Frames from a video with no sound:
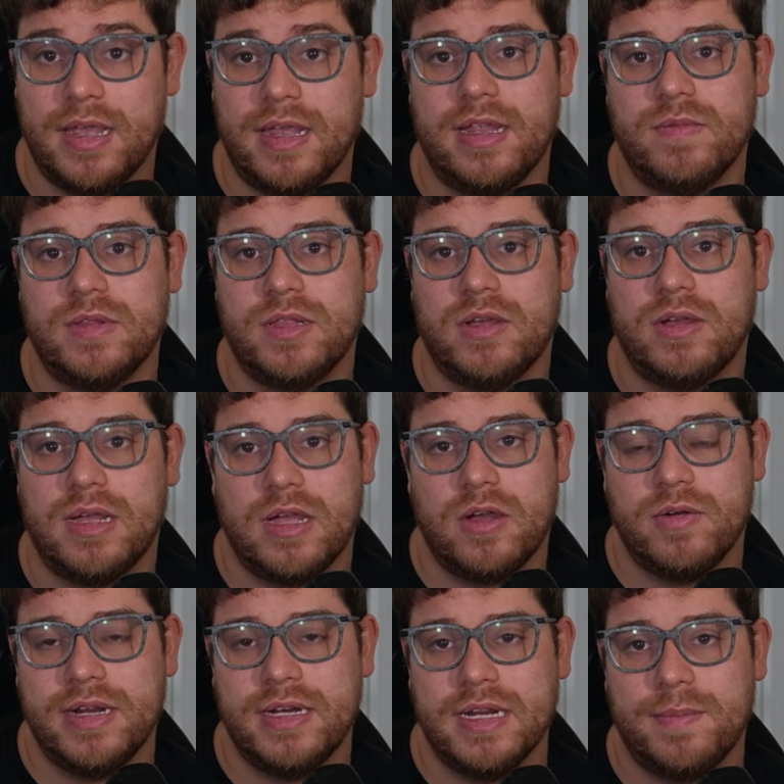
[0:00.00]
even though I
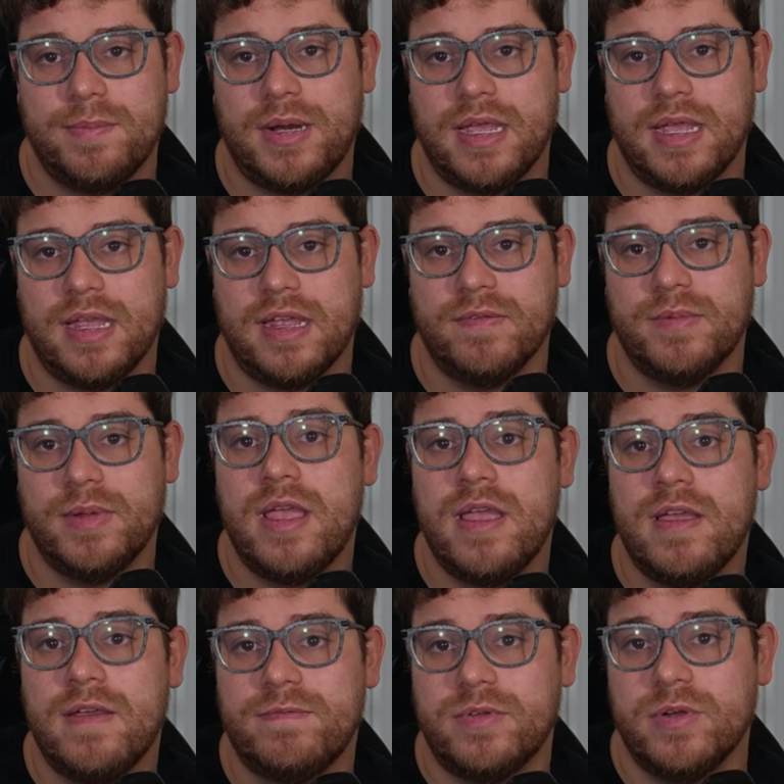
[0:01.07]
only did play him
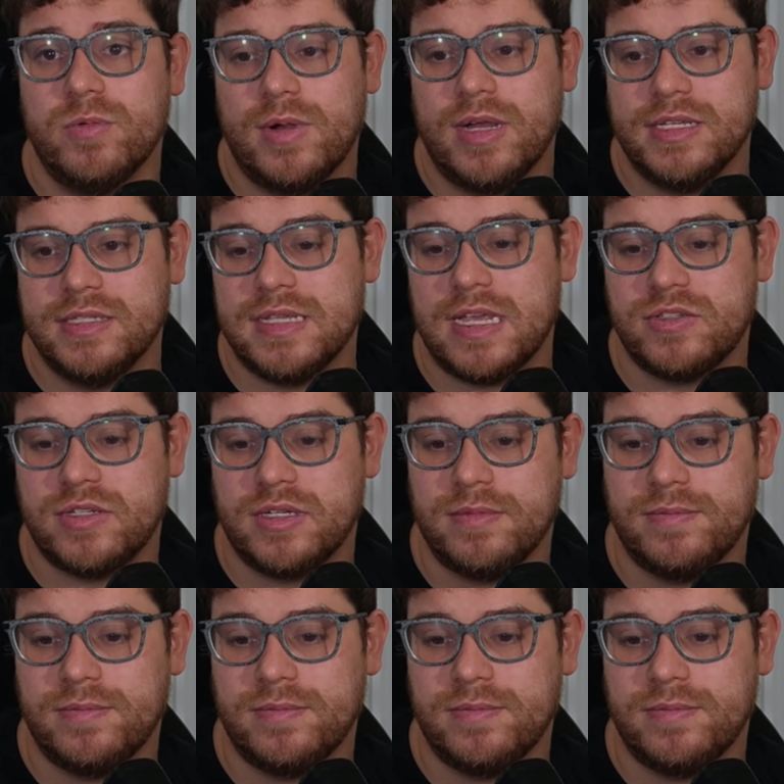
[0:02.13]
for 1 session.